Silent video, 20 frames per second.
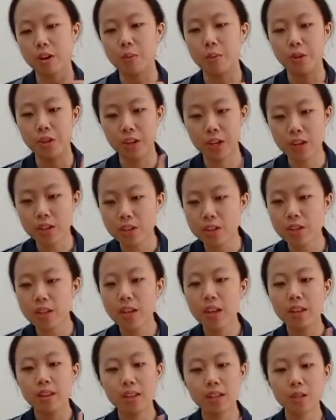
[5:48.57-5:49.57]
communication
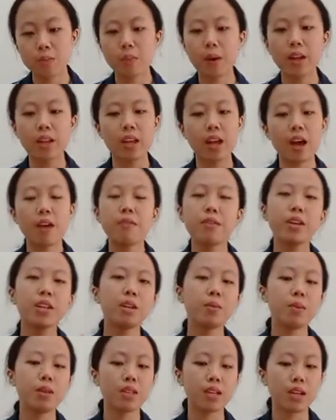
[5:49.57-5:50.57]
despite
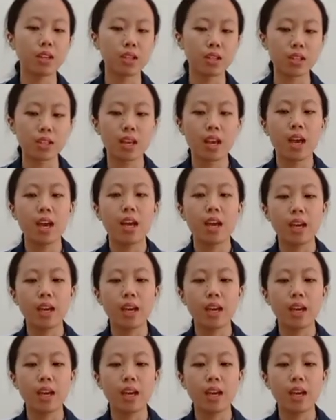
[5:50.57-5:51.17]
having limitation